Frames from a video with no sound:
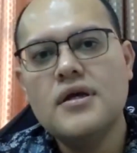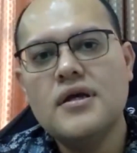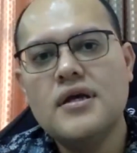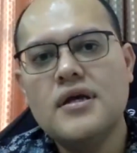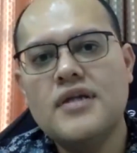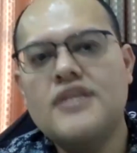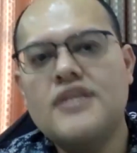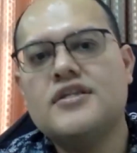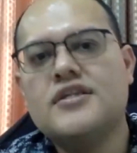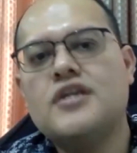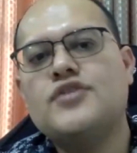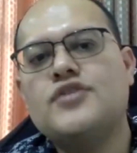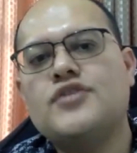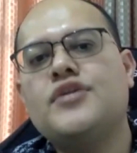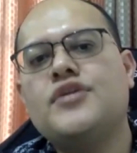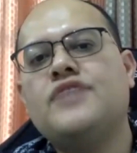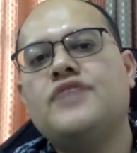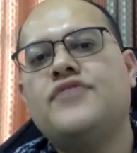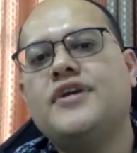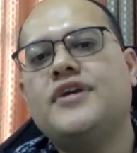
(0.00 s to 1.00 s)
It is also
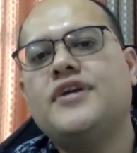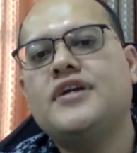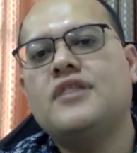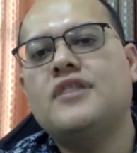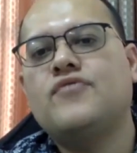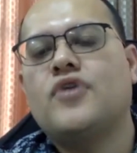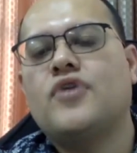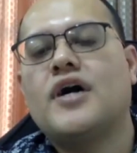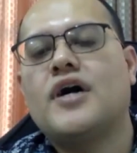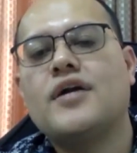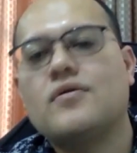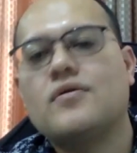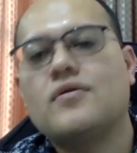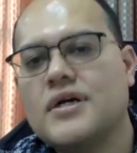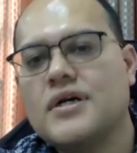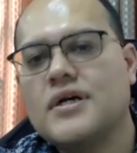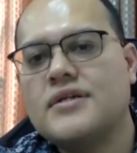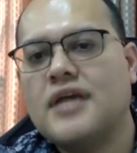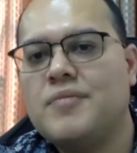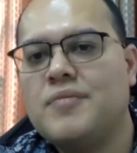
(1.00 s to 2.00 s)
difficult for
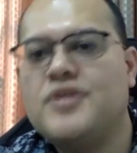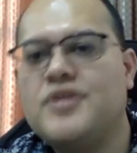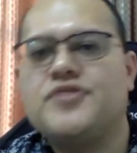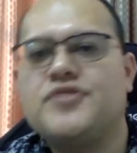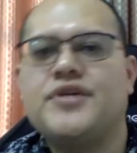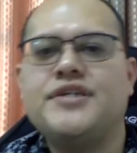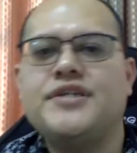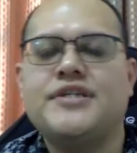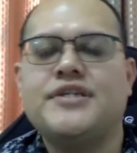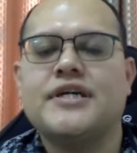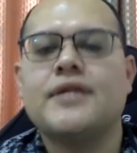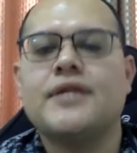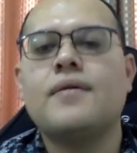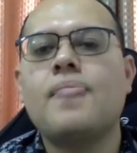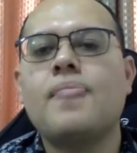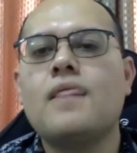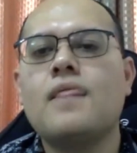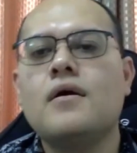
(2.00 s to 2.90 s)
Anwar's administration